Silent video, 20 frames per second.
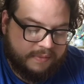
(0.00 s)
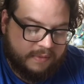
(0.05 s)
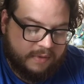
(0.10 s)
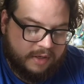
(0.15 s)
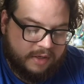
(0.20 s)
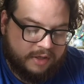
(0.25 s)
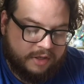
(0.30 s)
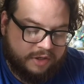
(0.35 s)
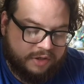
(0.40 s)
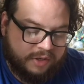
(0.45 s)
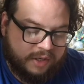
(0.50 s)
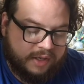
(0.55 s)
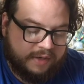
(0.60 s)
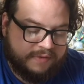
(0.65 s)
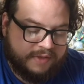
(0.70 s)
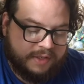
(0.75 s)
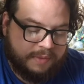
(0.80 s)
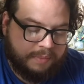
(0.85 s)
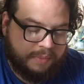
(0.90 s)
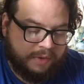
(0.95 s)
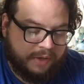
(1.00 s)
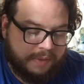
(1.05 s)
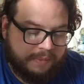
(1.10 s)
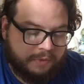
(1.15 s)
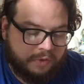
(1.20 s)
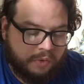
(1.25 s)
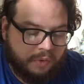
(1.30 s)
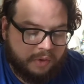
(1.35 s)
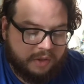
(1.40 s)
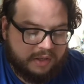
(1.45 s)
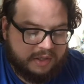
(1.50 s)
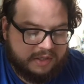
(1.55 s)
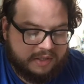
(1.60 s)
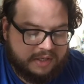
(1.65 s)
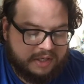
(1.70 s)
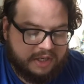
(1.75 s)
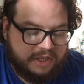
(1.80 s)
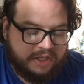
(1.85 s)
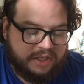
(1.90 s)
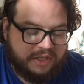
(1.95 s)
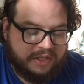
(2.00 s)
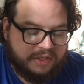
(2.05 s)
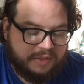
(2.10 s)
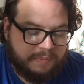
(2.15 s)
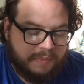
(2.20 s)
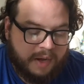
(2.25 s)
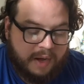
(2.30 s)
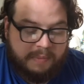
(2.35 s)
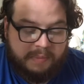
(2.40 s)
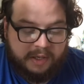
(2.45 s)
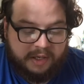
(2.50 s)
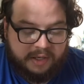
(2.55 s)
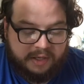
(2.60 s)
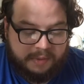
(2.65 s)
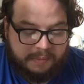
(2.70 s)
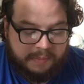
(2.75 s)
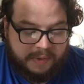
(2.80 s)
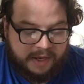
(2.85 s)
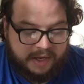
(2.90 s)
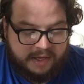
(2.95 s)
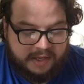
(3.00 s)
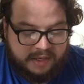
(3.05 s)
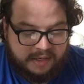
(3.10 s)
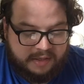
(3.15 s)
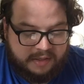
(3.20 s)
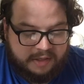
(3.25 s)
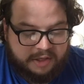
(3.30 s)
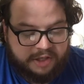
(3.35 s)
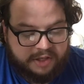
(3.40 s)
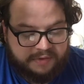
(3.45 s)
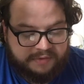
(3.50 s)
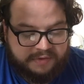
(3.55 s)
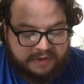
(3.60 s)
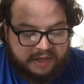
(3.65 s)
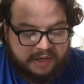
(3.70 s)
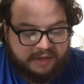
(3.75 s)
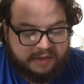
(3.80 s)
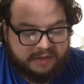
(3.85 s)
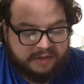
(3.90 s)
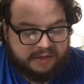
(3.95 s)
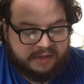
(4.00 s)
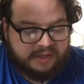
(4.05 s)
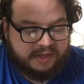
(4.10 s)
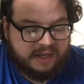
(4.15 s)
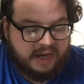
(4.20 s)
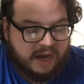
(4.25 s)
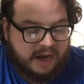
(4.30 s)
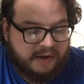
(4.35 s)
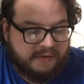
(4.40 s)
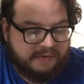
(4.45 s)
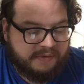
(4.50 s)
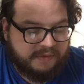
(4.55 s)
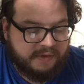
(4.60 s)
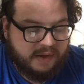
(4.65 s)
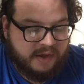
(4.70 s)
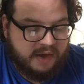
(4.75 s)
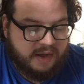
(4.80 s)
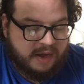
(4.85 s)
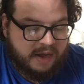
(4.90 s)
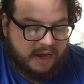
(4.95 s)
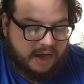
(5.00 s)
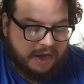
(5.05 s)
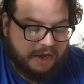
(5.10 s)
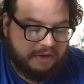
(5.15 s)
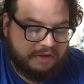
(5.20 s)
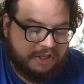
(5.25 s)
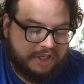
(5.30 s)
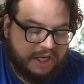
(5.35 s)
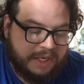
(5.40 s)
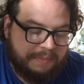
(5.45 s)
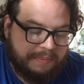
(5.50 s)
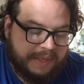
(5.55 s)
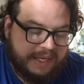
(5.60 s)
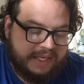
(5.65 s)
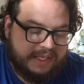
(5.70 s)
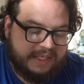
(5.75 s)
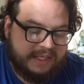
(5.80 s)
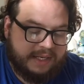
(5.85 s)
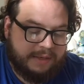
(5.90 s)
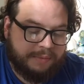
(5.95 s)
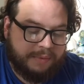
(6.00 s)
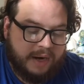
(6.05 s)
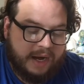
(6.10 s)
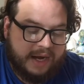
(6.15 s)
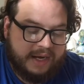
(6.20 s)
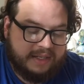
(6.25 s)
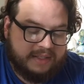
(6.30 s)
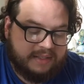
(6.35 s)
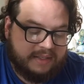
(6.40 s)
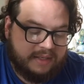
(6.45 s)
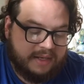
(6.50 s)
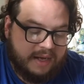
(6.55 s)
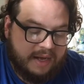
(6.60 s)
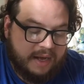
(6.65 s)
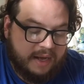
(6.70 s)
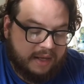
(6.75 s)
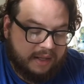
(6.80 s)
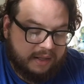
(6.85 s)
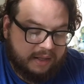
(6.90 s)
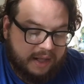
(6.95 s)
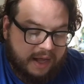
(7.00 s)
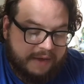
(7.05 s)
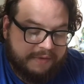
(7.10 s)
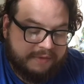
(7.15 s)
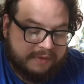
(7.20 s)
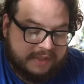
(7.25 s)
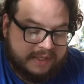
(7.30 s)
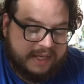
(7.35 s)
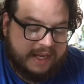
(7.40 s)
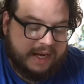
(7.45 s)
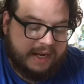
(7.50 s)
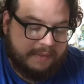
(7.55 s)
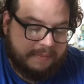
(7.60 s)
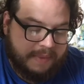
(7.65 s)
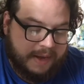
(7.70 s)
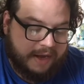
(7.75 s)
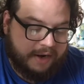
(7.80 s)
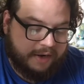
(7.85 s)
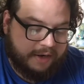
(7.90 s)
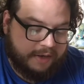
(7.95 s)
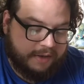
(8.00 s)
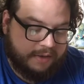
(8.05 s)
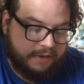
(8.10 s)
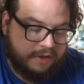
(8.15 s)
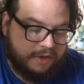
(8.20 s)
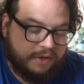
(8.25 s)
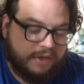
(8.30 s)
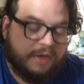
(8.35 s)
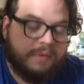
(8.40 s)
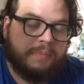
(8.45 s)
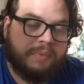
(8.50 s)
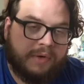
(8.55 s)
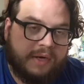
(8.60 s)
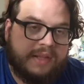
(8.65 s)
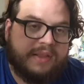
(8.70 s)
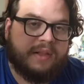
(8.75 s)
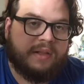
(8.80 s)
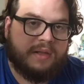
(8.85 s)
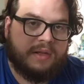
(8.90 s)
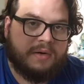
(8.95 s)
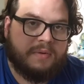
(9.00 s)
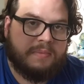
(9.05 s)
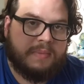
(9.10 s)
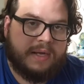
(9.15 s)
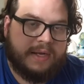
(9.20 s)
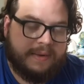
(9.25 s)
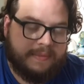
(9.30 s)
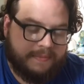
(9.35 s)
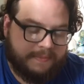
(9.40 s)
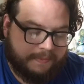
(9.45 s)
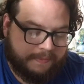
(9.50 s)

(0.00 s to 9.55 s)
A string of Supreme Court decisions, public opinion shifting to the side of LGBT rights. Life was getting better. You could breathe a little bit.